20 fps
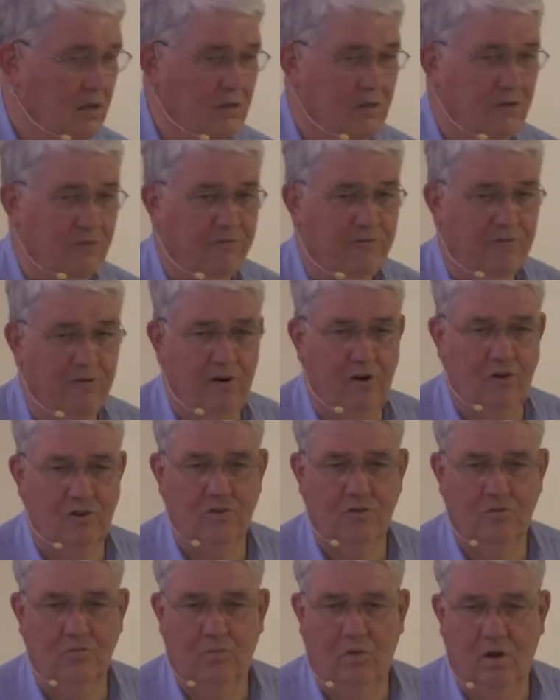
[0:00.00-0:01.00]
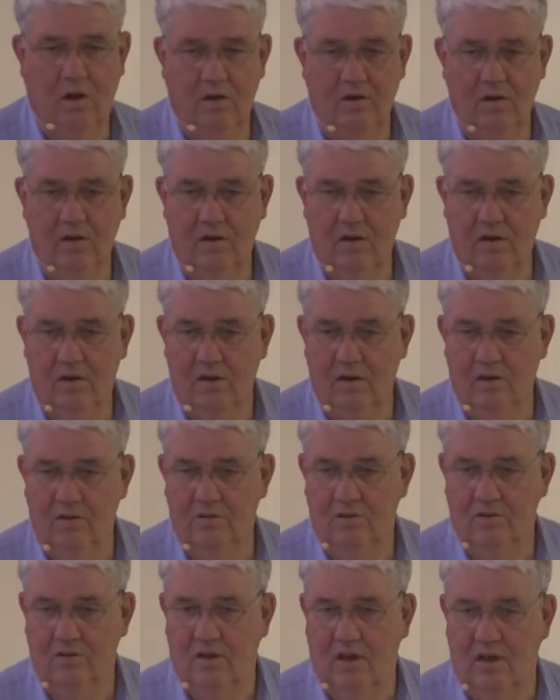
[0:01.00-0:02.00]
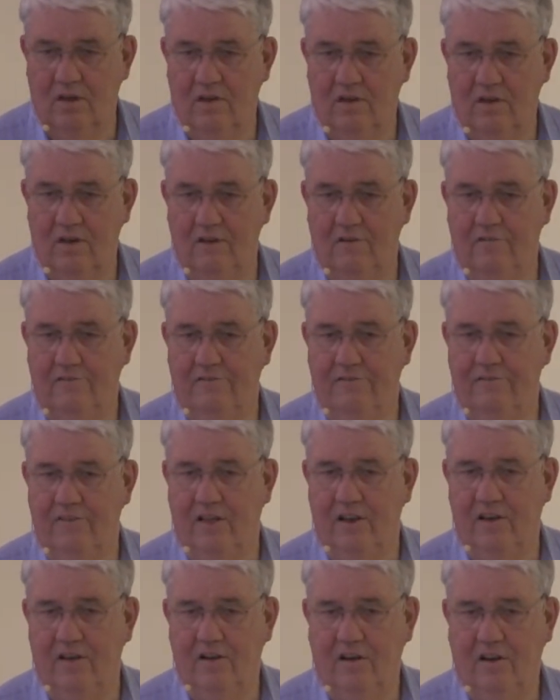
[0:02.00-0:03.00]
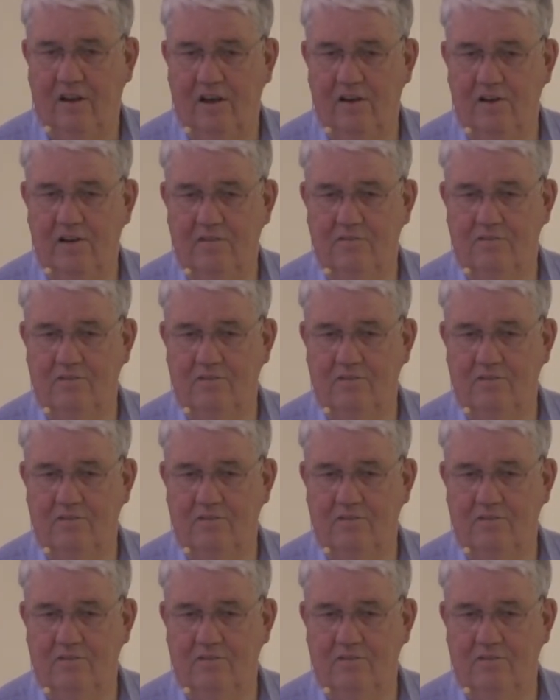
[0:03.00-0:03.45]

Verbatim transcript: The first one is an if-then kind